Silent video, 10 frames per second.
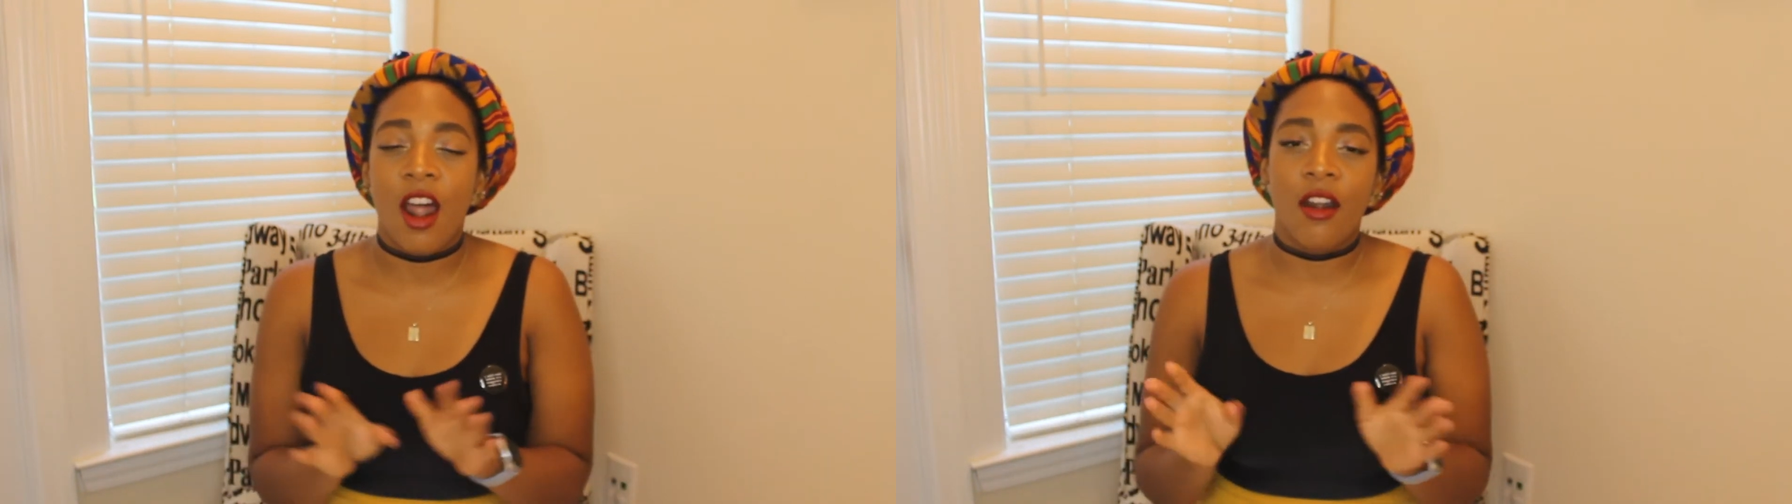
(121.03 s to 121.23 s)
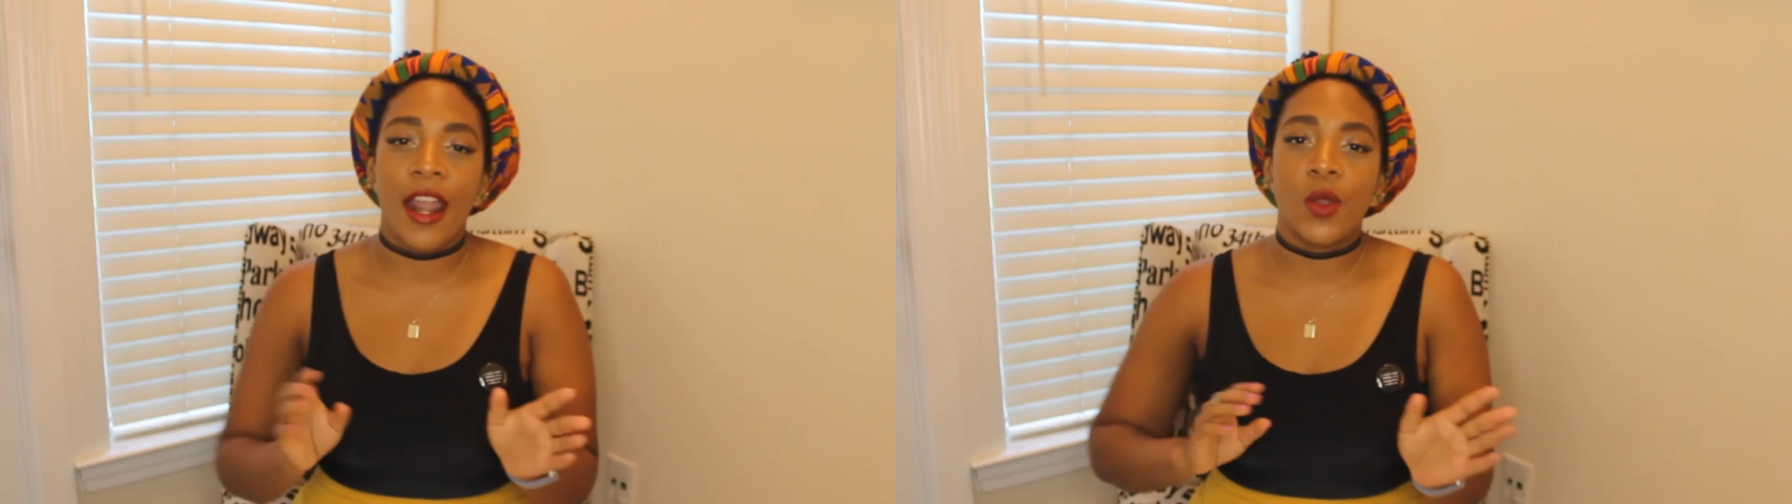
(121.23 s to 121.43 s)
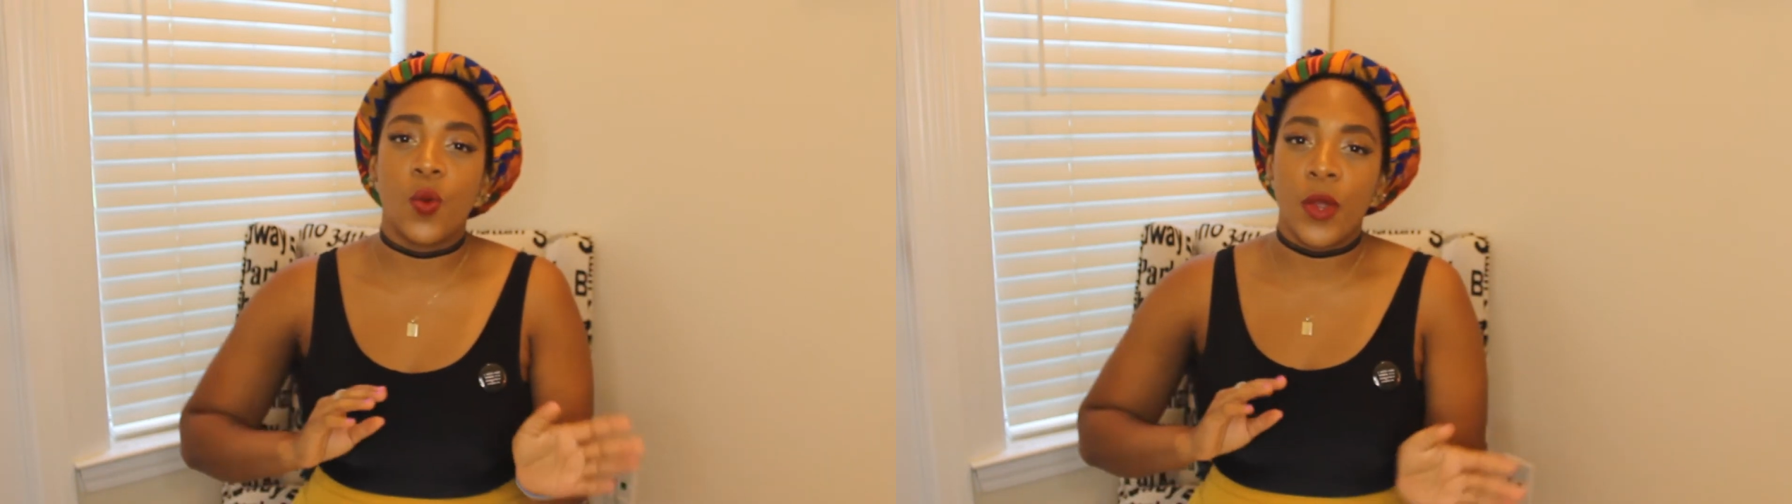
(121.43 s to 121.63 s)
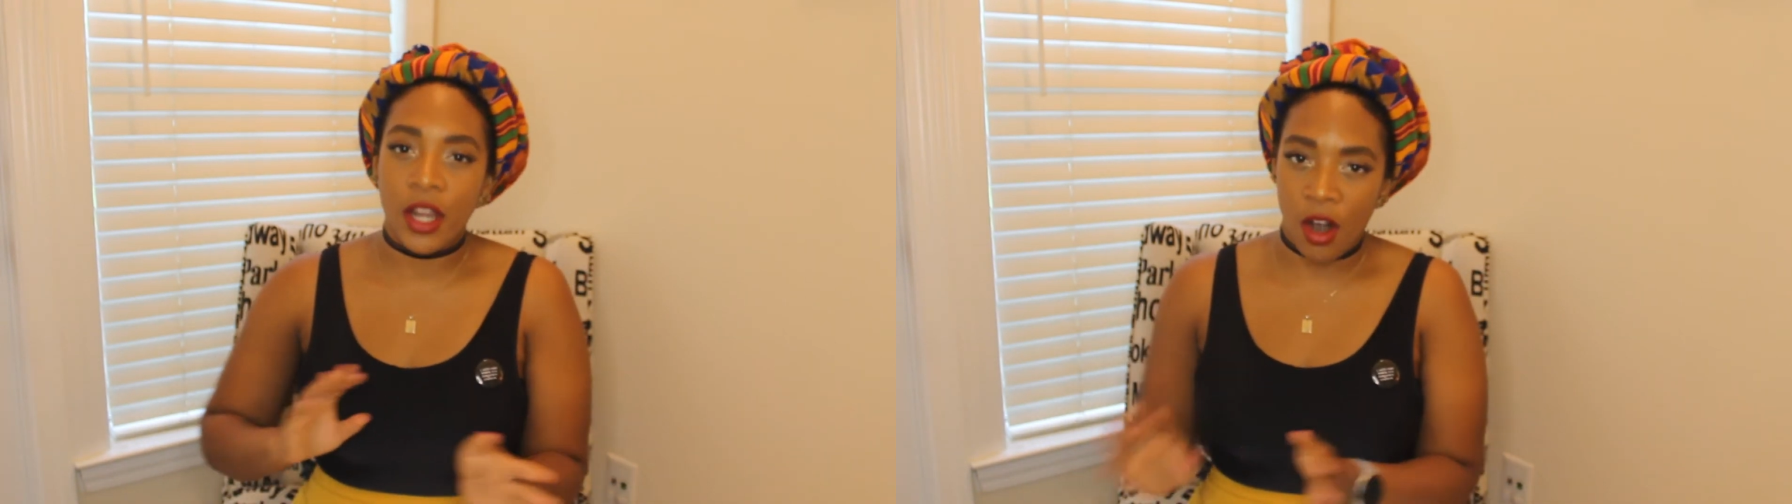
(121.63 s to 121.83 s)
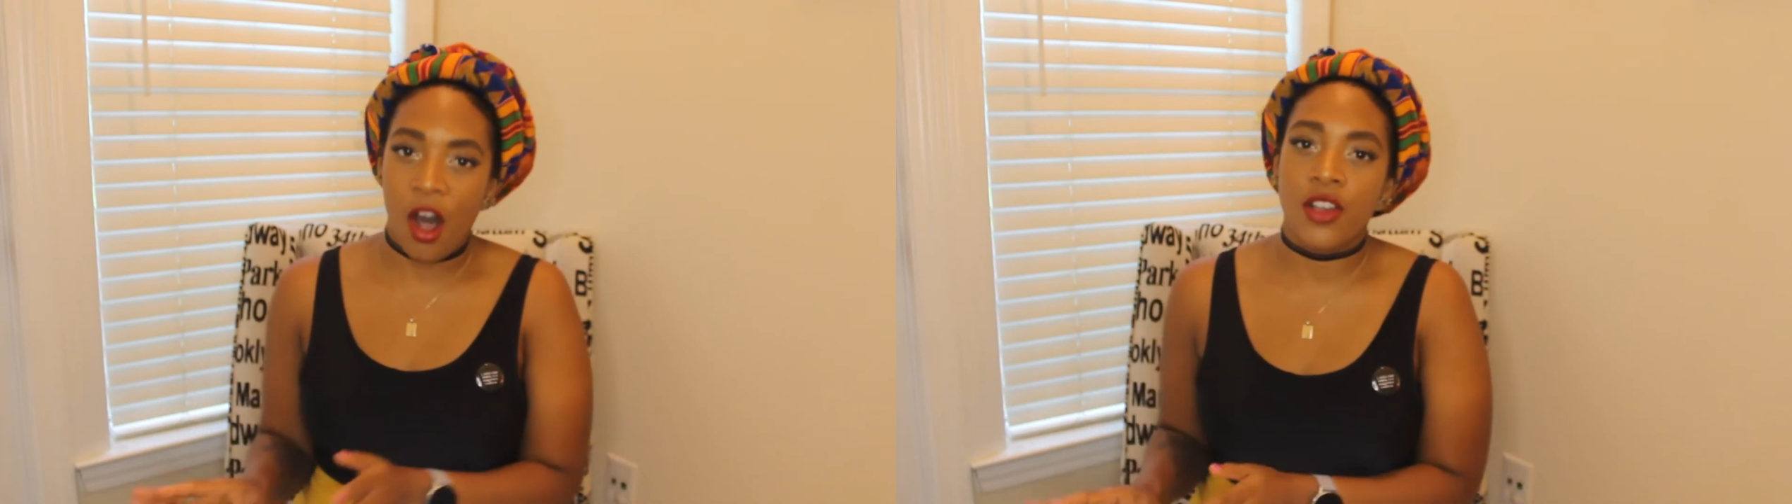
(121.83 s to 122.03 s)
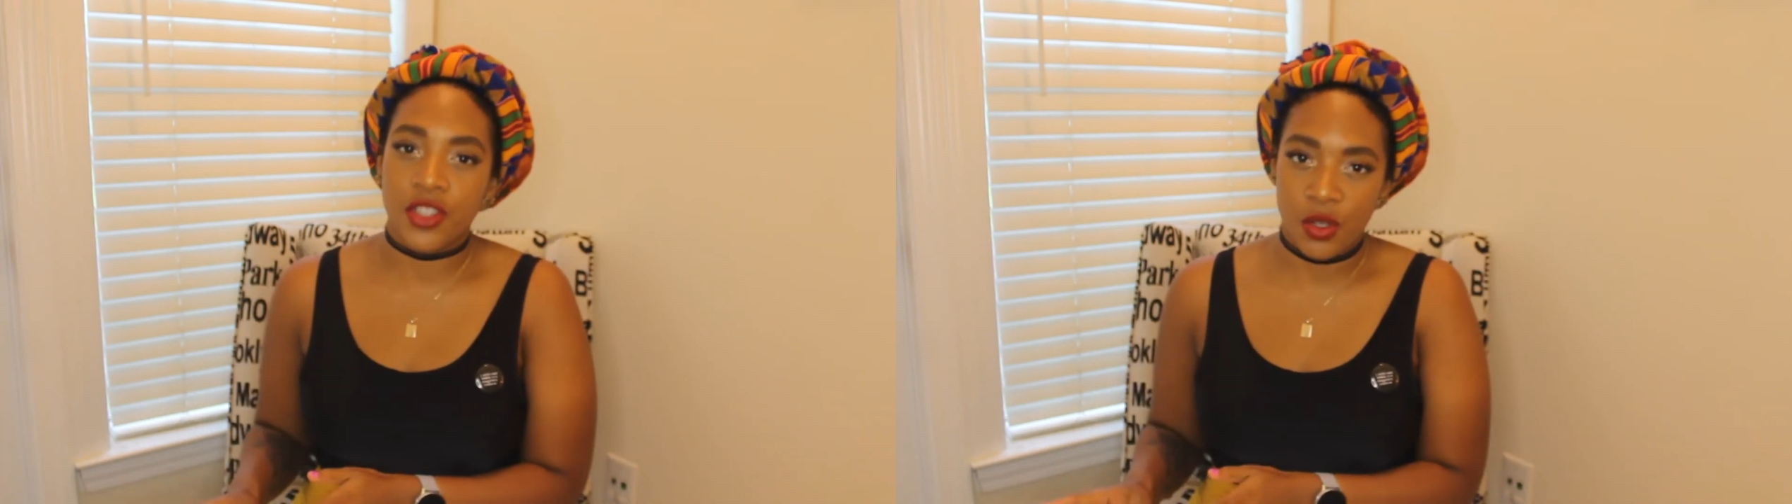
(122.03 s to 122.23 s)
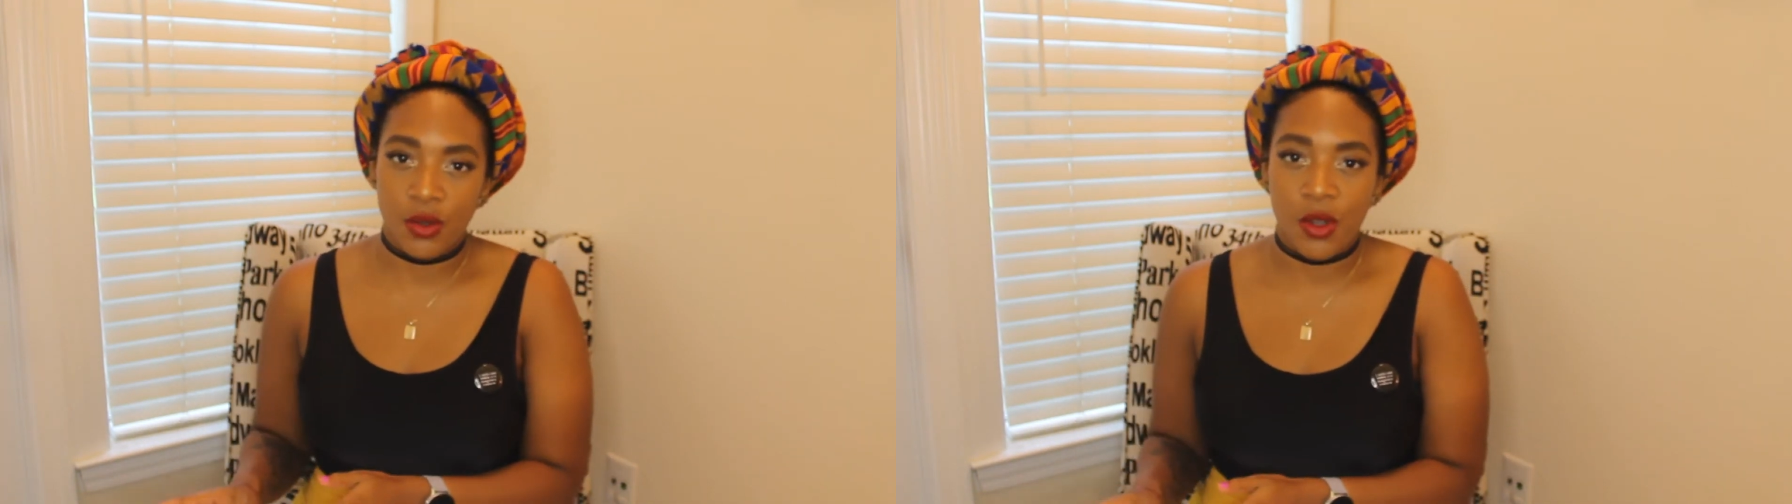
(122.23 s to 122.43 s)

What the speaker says: all right, we are also